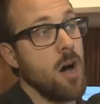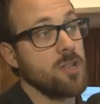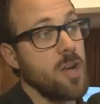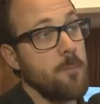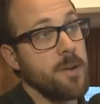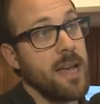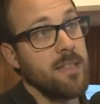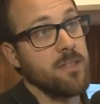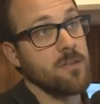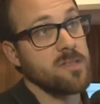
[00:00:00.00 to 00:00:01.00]
On top of
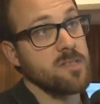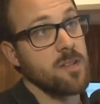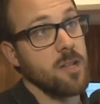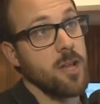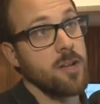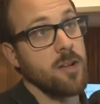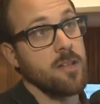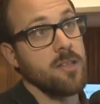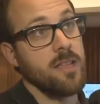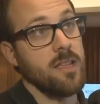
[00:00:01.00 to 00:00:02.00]
that, there's a lot
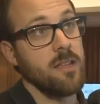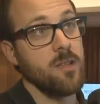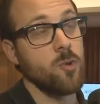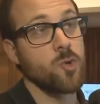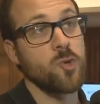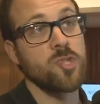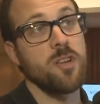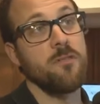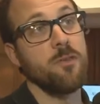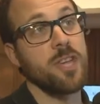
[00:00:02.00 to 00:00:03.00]
of the usual
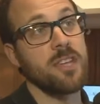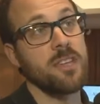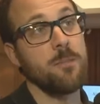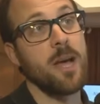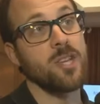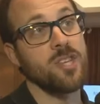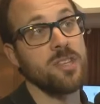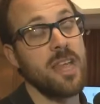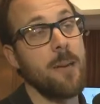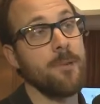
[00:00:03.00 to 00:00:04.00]
stuff you can
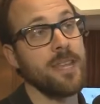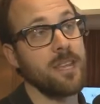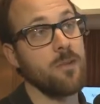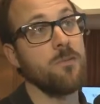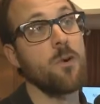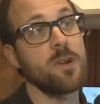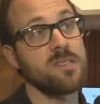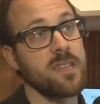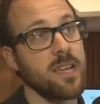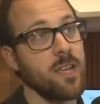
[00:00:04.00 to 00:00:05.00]
imagine happening in the
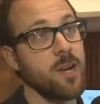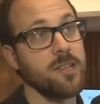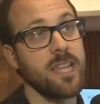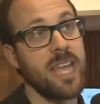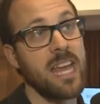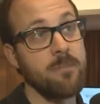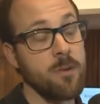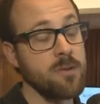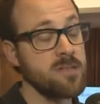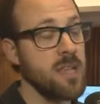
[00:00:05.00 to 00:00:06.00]
forest, like hunting
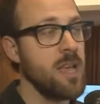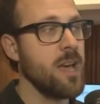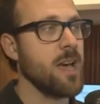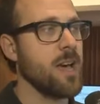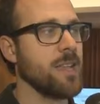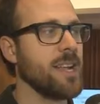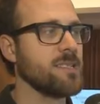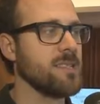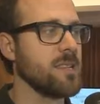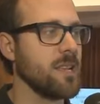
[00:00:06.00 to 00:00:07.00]
animals.
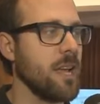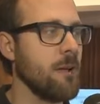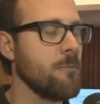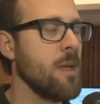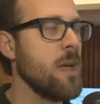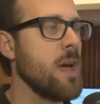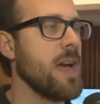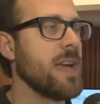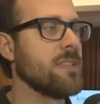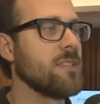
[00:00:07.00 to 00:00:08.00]
That's in the game,
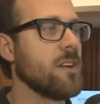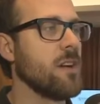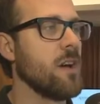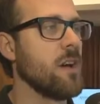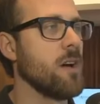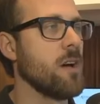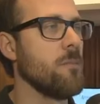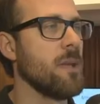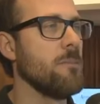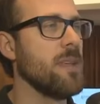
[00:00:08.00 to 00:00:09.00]
and
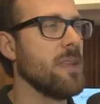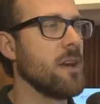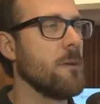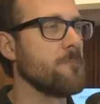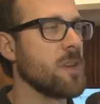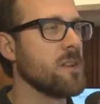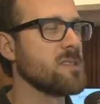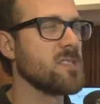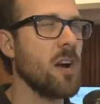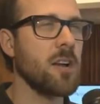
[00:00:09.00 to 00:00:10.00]
maybe
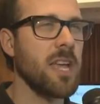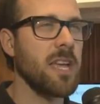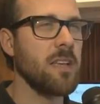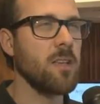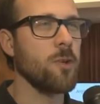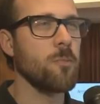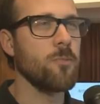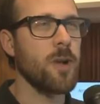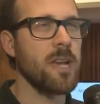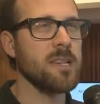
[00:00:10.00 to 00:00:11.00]
stalking your
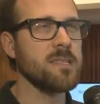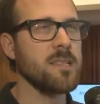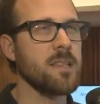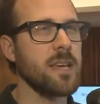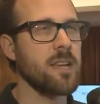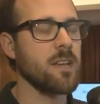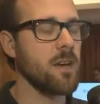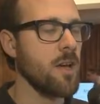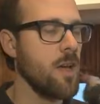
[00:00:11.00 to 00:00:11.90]
prey in like